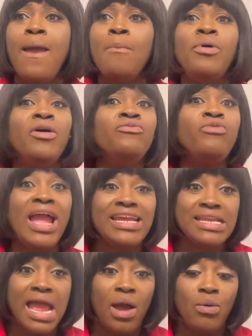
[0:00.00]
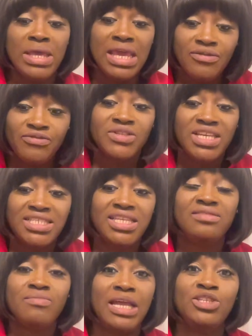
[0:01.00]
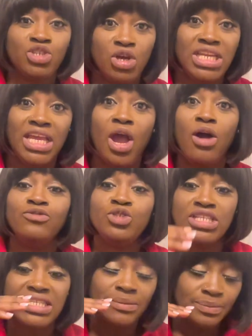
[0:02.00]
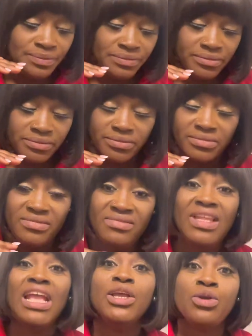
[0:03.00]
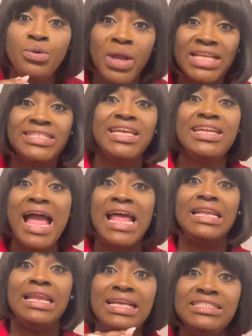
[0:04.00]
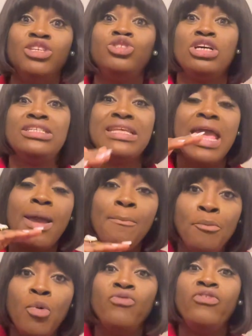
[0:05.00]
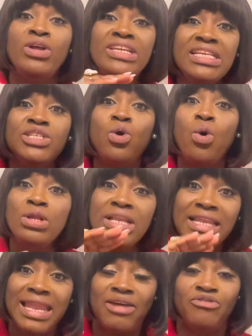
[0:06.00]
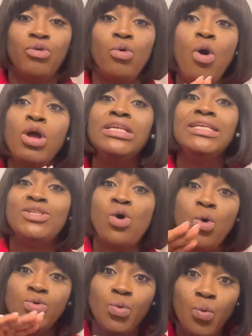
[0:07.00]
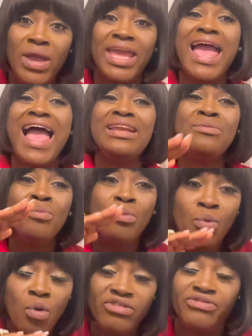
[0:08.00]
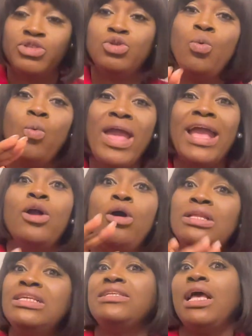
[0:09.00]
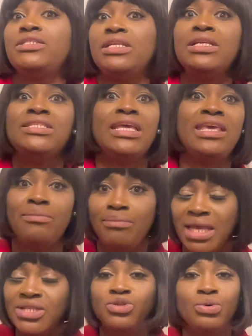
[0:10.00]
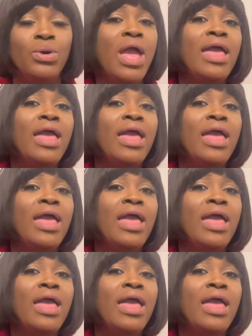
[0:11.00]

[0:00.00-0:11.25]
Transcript: But right now, if this is my journey of just creating, and let it just move on its own level, on its own way, and move to where God is actually taking me to,